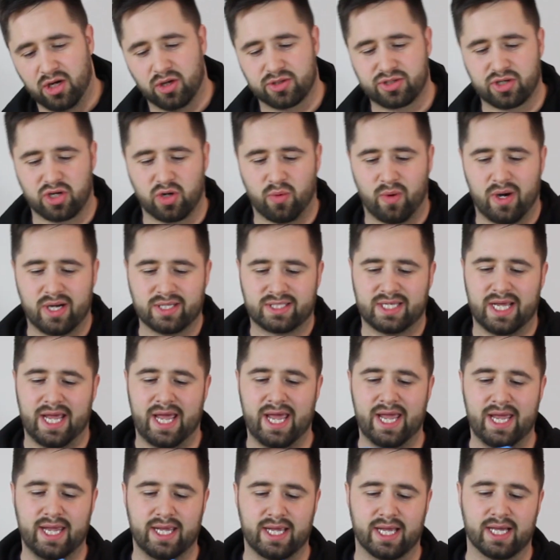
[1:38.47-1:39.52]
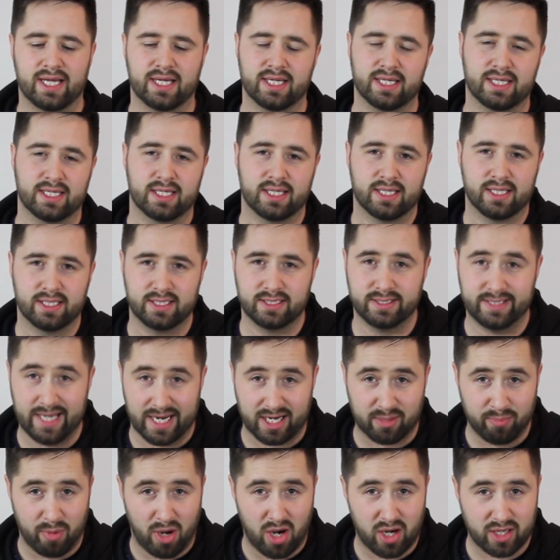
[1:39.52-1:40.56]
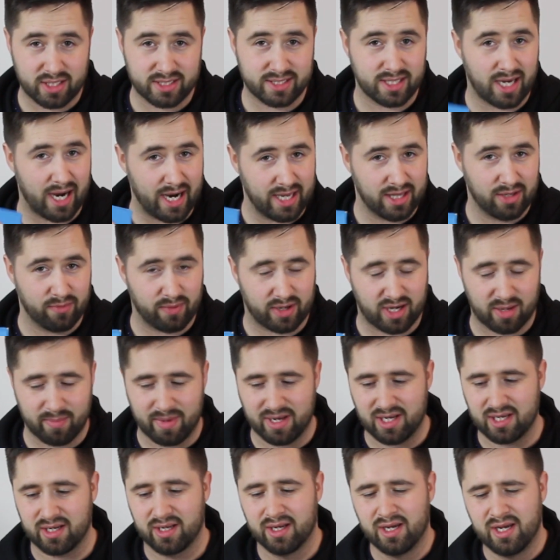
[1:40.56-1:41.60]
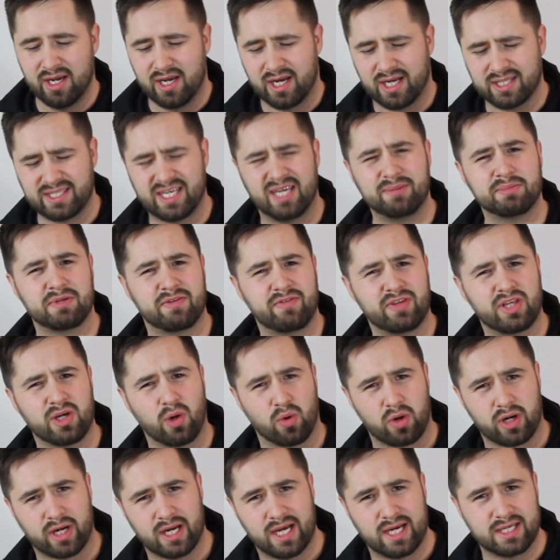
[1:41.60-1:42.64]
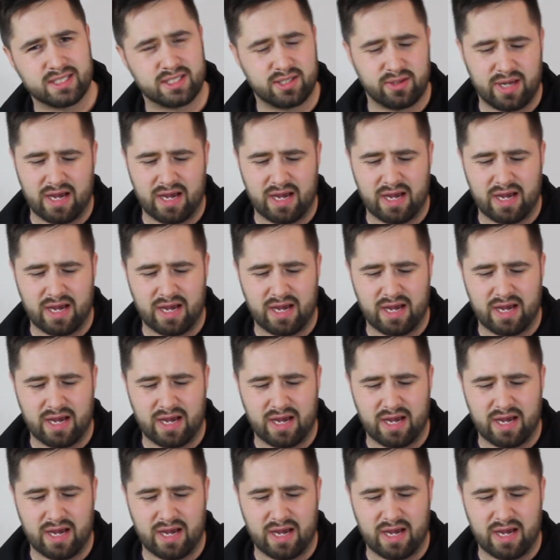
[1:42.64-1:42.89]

You're also gonna want a deck box, highly recommend it, because it keeps everything organized.